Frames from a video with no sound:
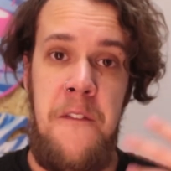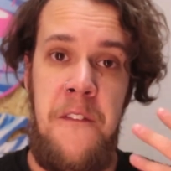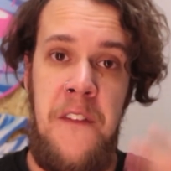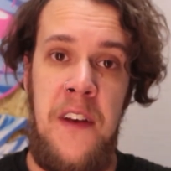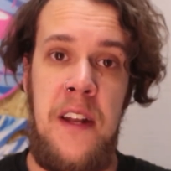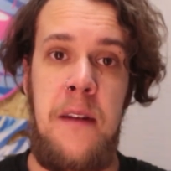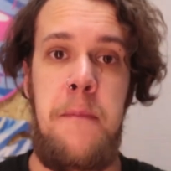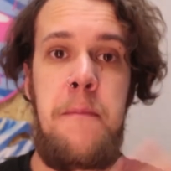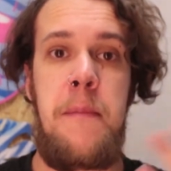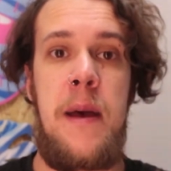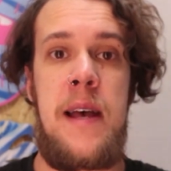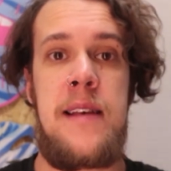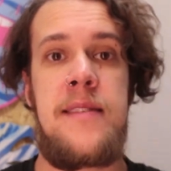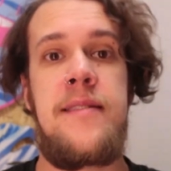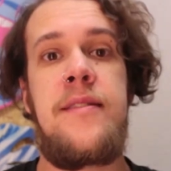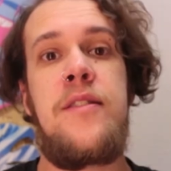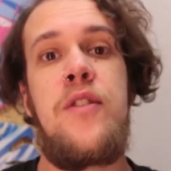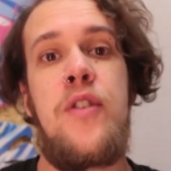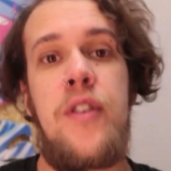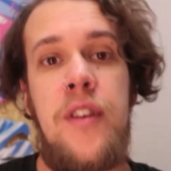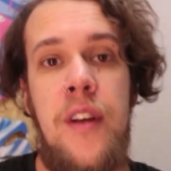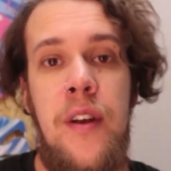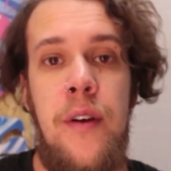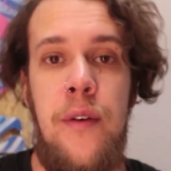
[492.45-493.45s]
fit
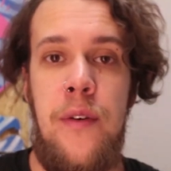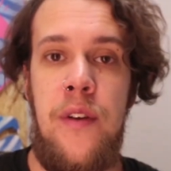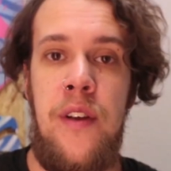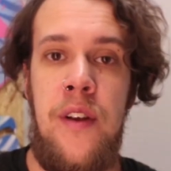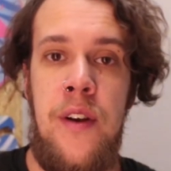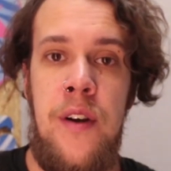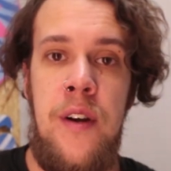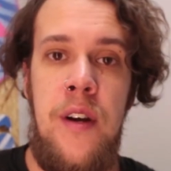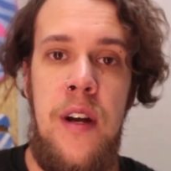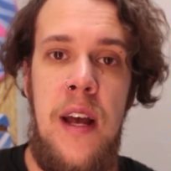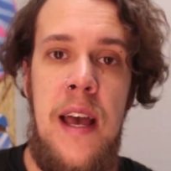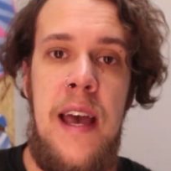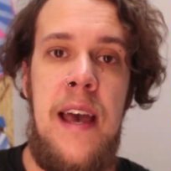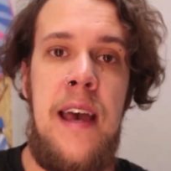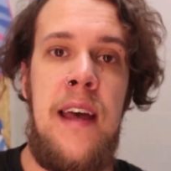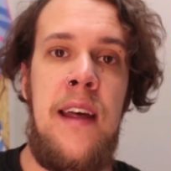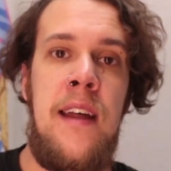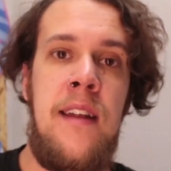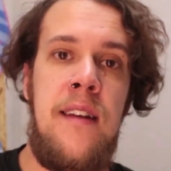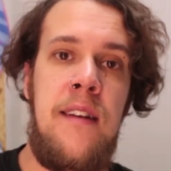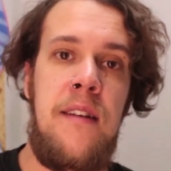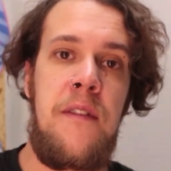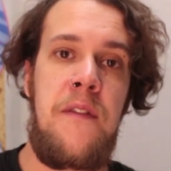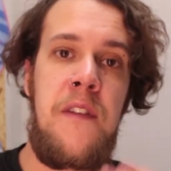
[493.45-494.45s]
best your career
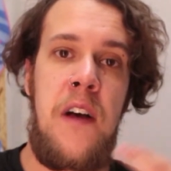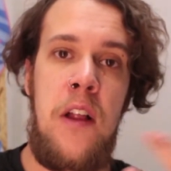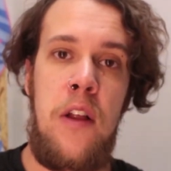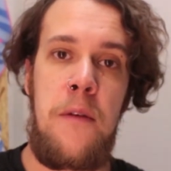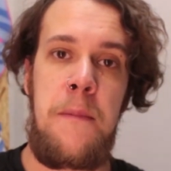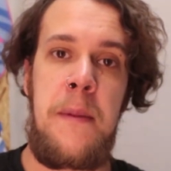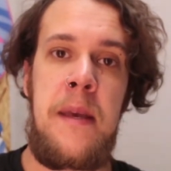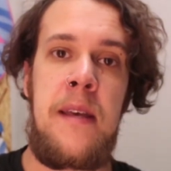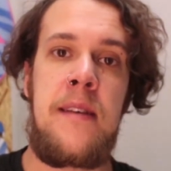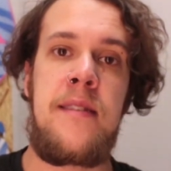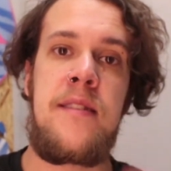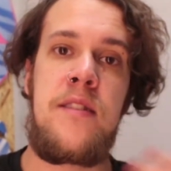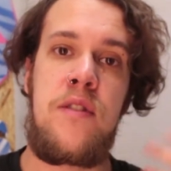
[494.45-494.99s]
and developing